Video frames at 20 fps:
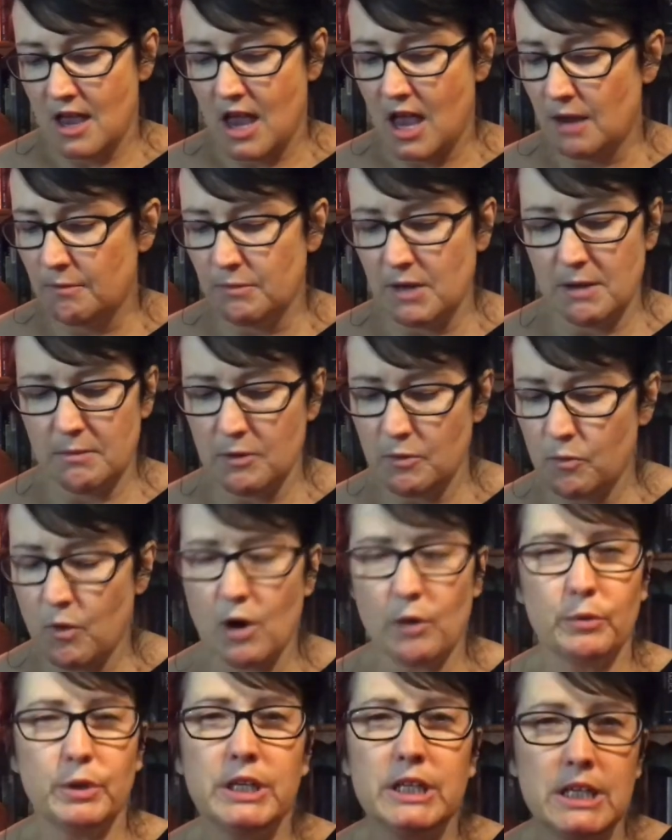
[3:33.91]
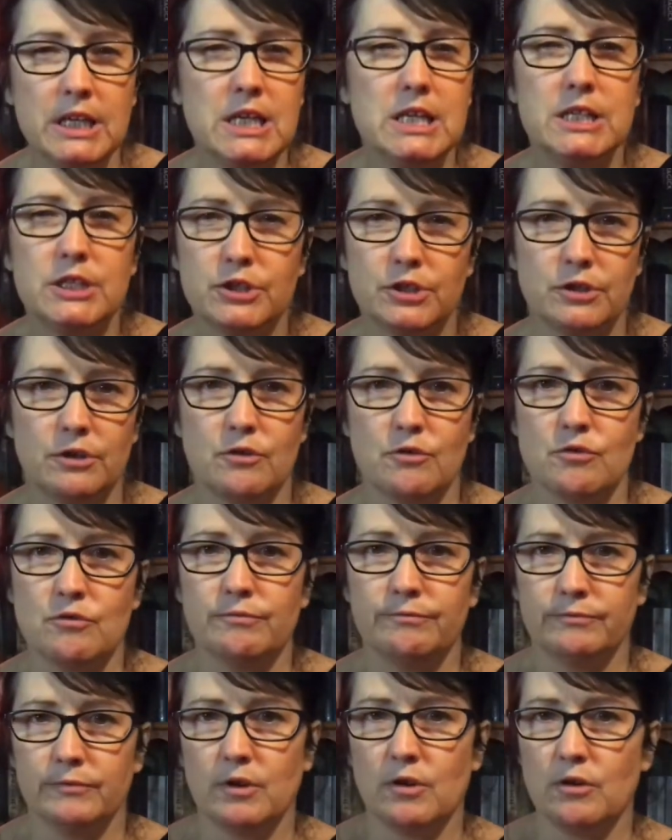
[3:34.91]
and maybe what we need to know,
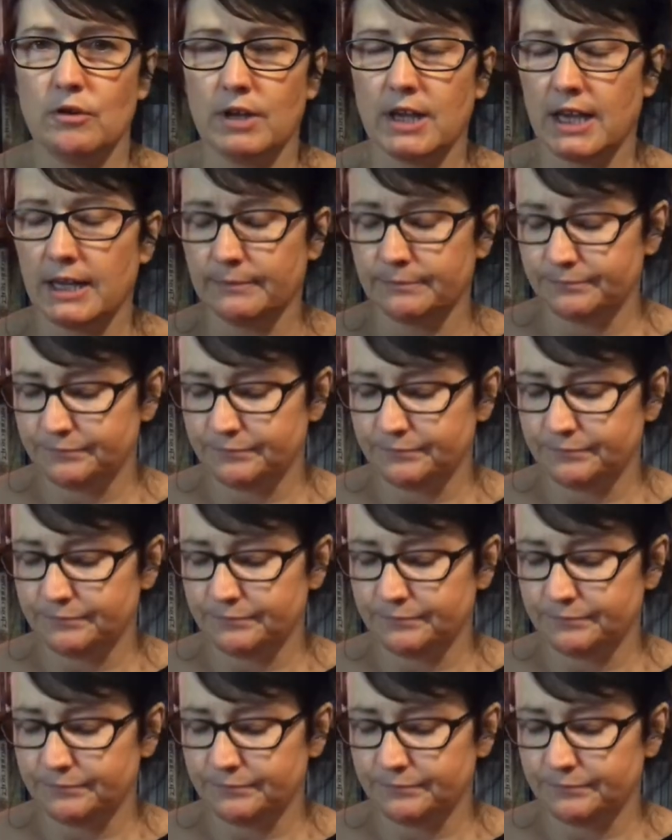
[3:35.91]
okay?